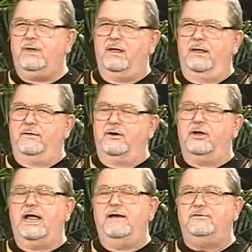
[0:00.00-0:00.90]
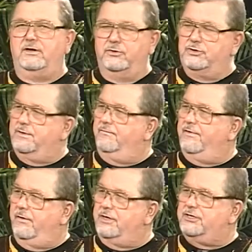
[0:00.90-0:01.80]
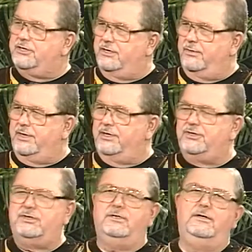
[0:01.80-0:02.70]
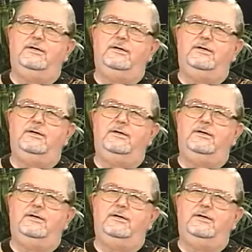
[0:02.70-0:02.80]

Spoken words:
They're going to have to do some very serious